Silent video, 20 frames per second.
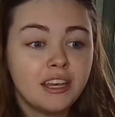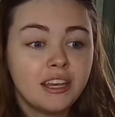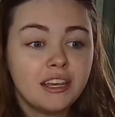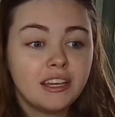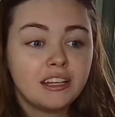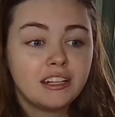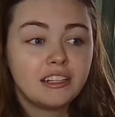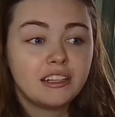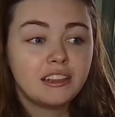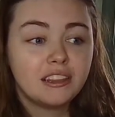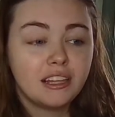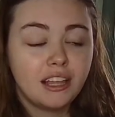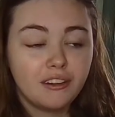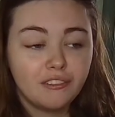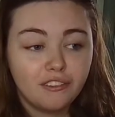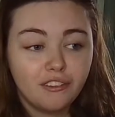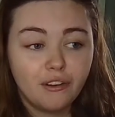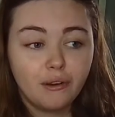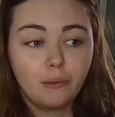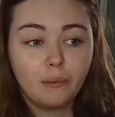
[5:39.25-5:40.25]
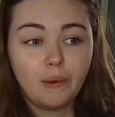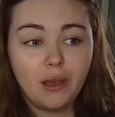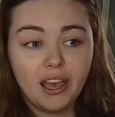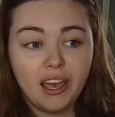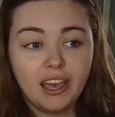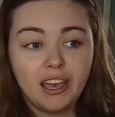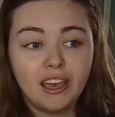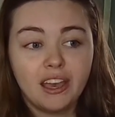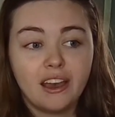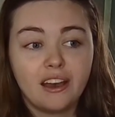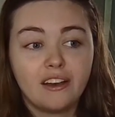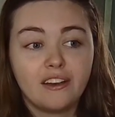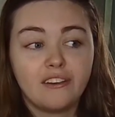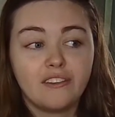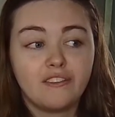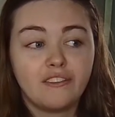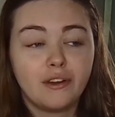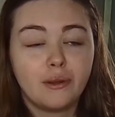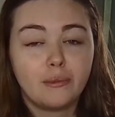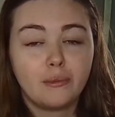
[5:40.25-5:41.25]
clever way of
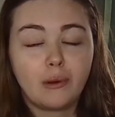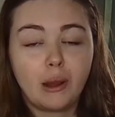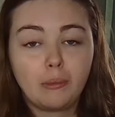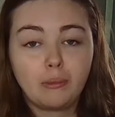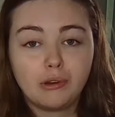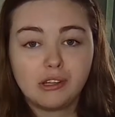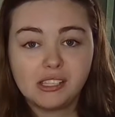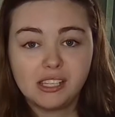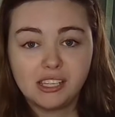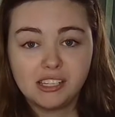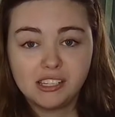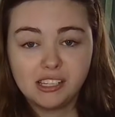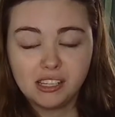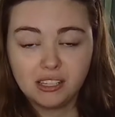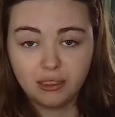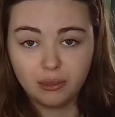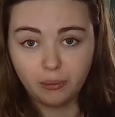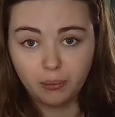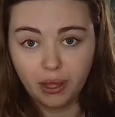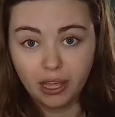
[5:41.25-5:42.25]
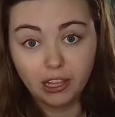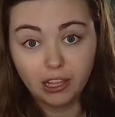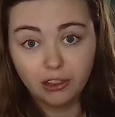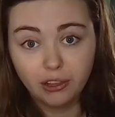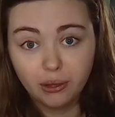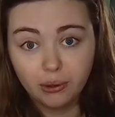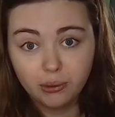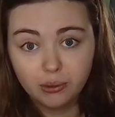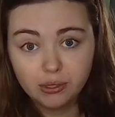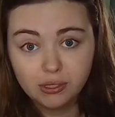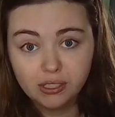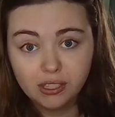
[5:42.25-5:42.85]
representing the White Cloaks.